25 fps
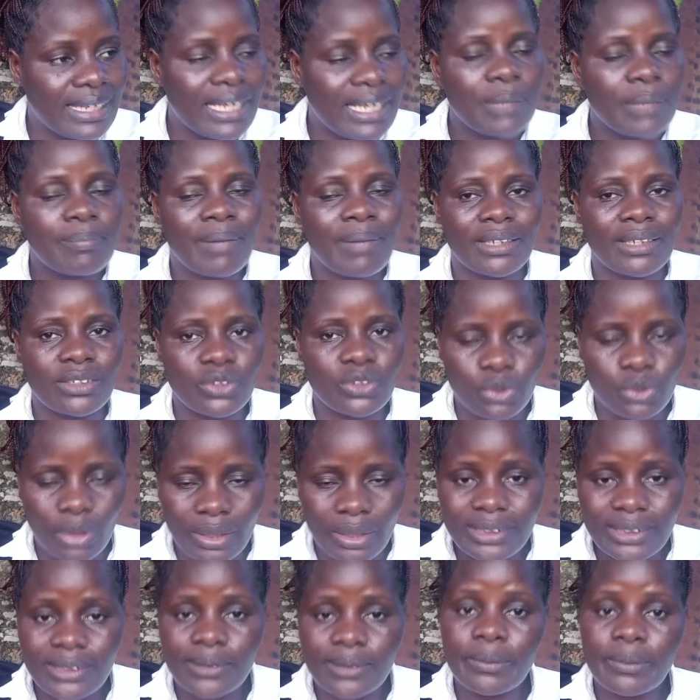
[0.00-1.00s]
laying, but
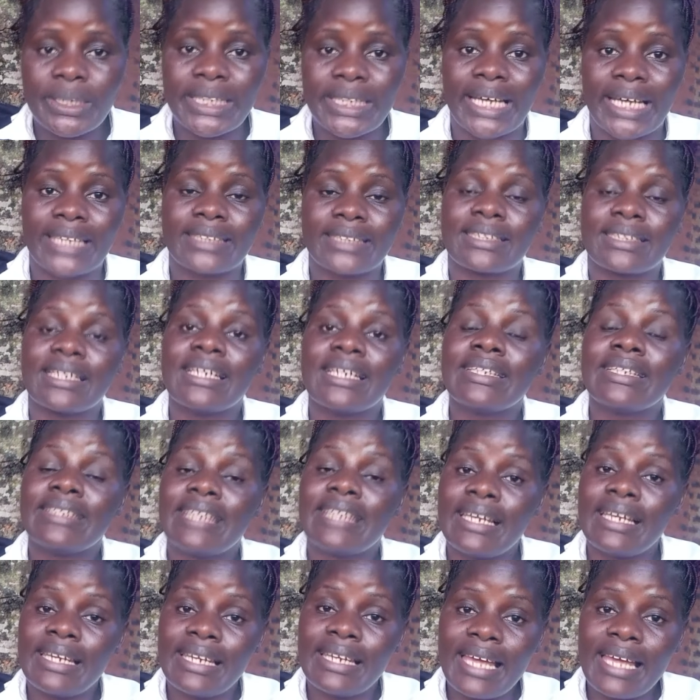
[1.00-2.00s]
trust me that
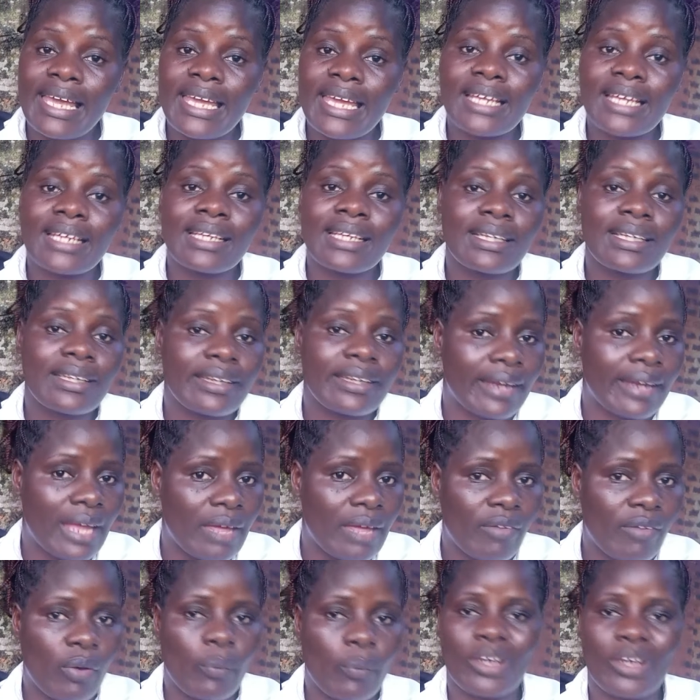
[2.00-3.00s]
the laying
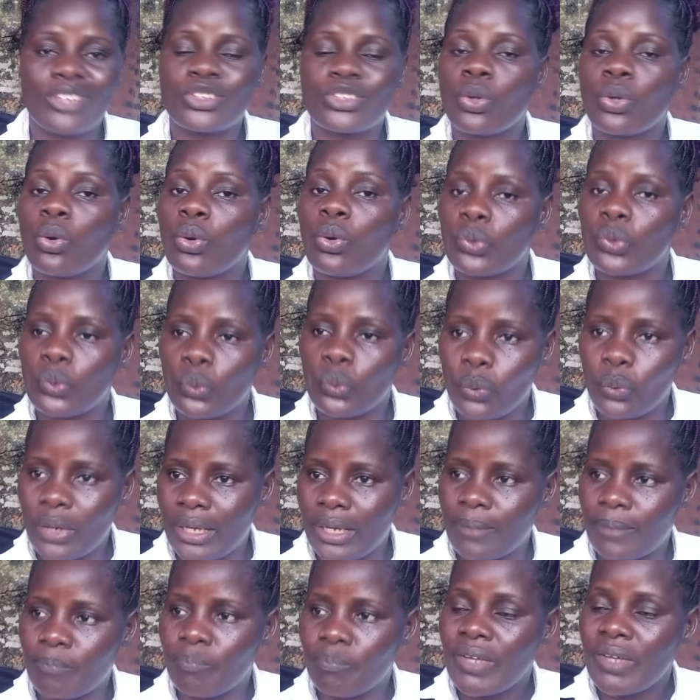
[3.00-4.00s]
never went on
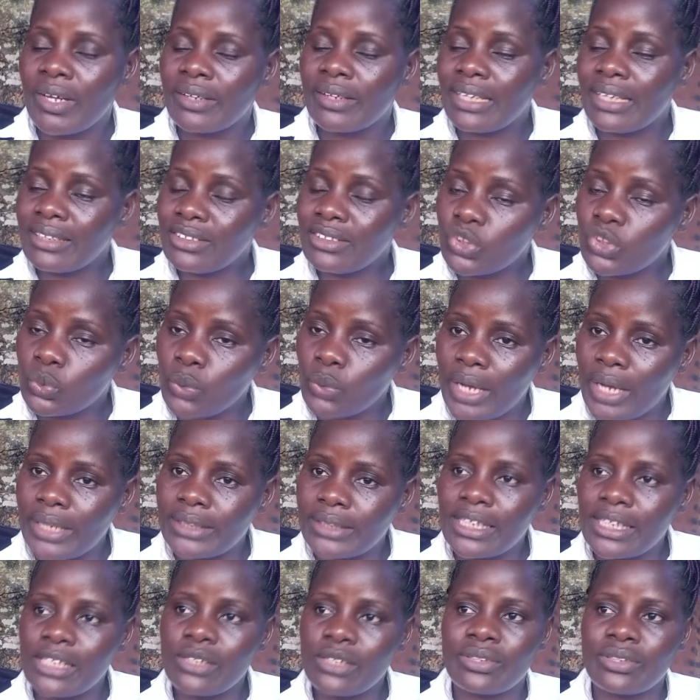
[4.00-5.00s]
well. That is why I
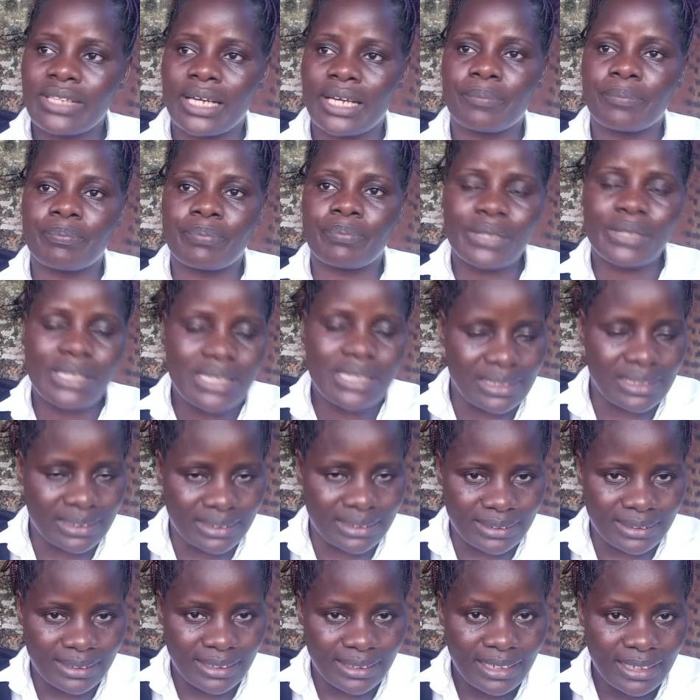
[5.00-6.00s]
tell you that
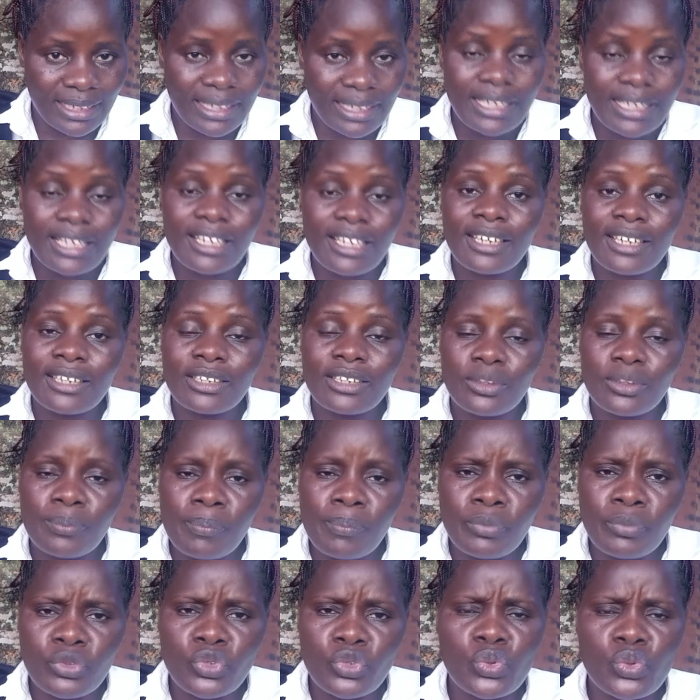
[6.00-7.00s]
please
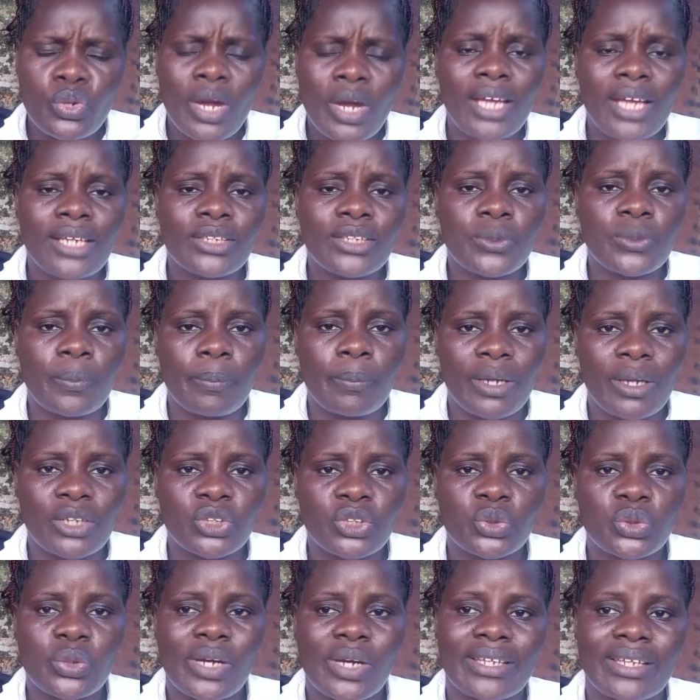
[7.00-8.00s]
try to make
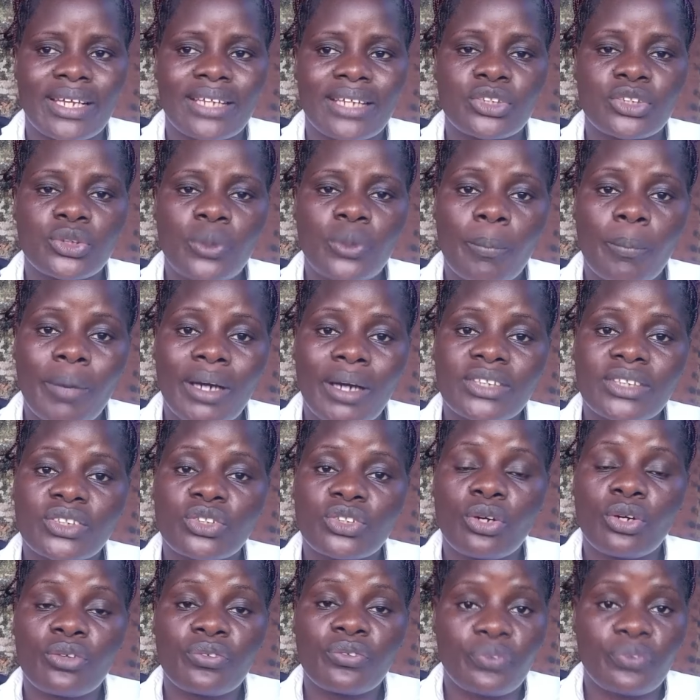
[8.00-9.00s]
sure that your birds
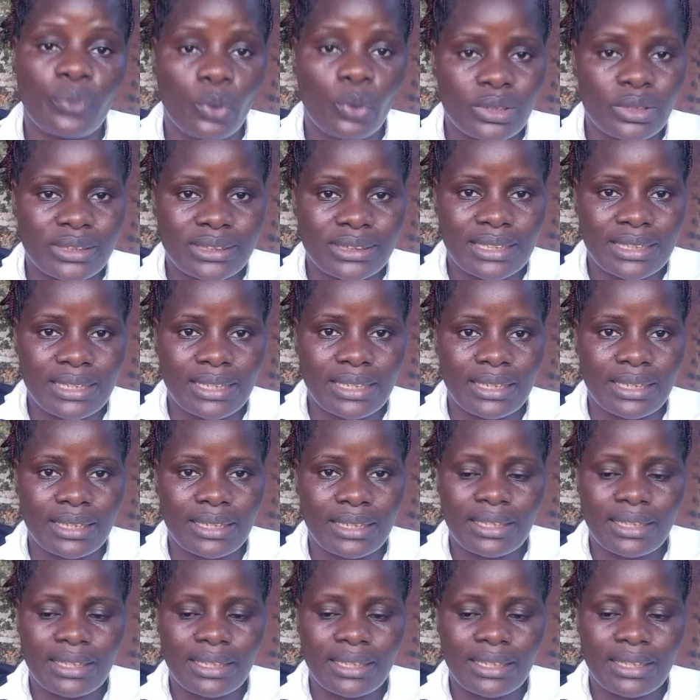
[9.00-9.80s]
don't fall sick